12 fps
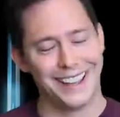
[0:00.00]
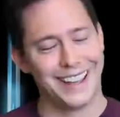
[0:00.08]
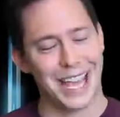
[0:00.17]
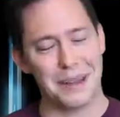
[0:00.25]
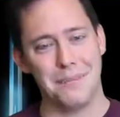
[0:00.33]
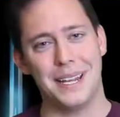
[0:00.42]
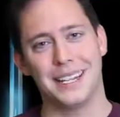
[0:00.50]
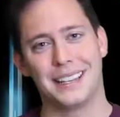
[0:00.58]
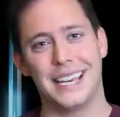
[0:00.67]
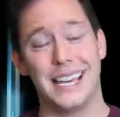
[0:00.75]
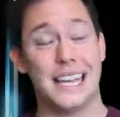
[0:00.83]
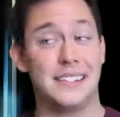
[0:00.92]

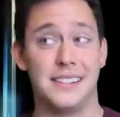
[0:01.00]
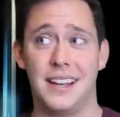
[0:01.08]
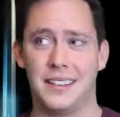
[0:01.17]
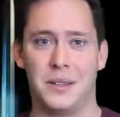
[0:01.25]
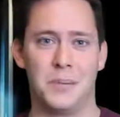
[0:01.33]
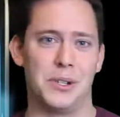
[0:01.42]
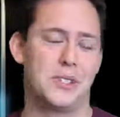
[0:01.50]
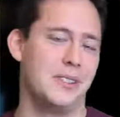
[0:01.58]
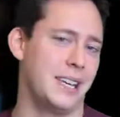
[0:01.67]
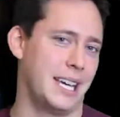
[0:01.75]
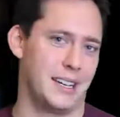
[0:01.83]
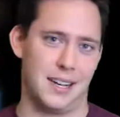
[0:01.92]
Admittedly, it's not the most
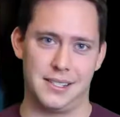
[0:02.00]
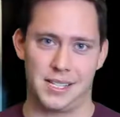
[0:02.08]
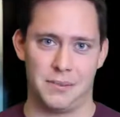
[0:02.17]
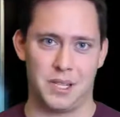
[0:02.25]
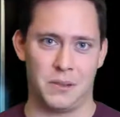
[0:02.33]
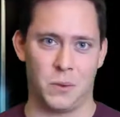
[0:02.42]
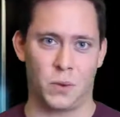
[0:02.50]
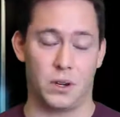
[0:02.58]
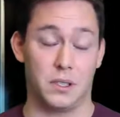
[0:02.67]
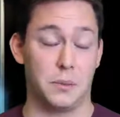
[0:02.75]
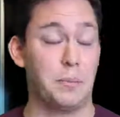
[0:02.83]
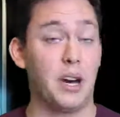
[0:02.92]
unique concept in the
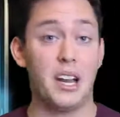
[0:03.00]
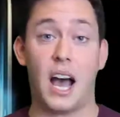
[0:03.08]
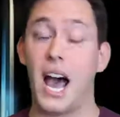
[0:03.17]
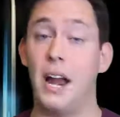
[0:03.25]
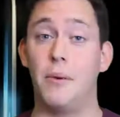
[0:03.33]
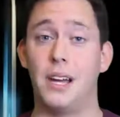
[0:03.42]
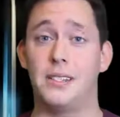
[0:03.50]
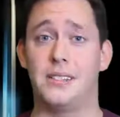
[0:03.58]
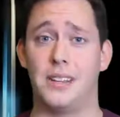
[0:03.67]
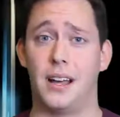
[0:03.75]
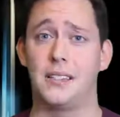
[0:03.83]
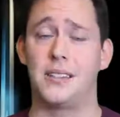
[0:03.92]
world, but Hi-Rez
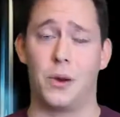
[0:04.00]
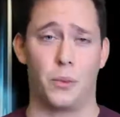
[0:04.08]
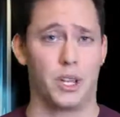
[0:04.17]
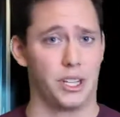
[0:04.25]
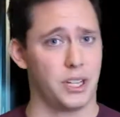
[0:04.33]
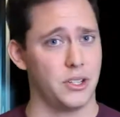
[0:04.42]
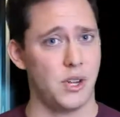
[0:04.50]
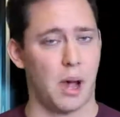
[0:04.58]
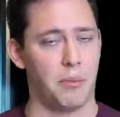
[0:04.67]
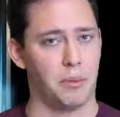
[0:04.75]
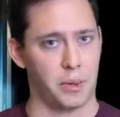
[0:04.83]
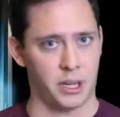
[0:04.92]
does a really good
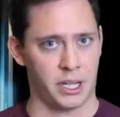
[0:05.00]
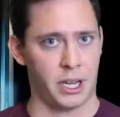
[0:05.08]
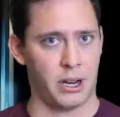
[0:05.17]
job of pulling it